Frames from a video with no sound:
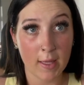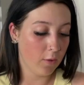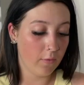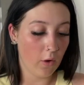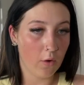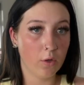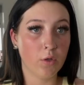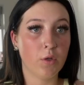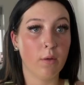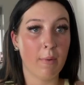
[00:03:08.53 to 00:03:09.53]
Moving on
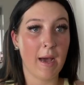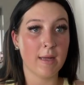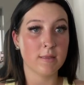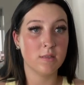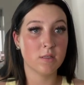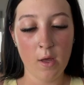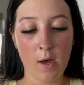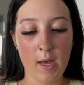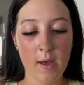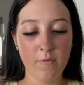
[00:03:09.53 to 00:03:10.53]
to my hands,
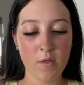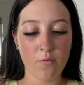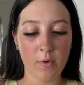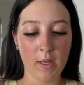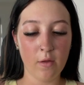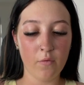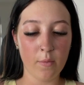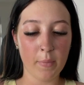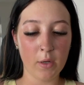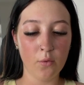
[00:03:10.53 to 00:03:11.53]
I have this ring
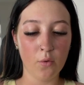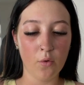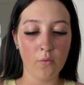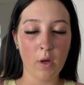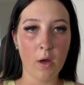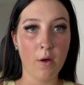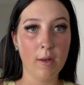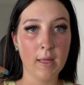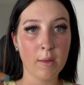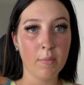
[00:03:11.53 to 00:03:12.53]
from Pandora. I'll
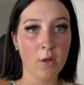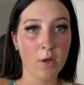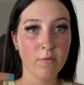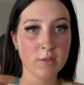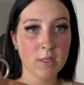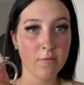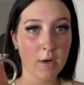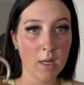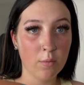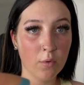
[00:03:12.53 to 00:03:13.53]
link it below if it's still
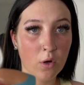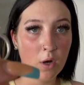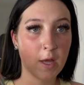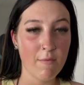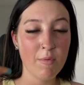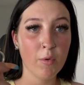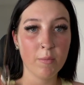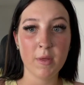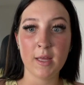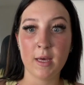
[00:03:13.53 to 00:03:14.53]
available. Henry bought
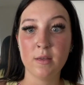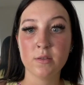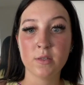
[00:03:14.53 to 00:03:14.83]
me this.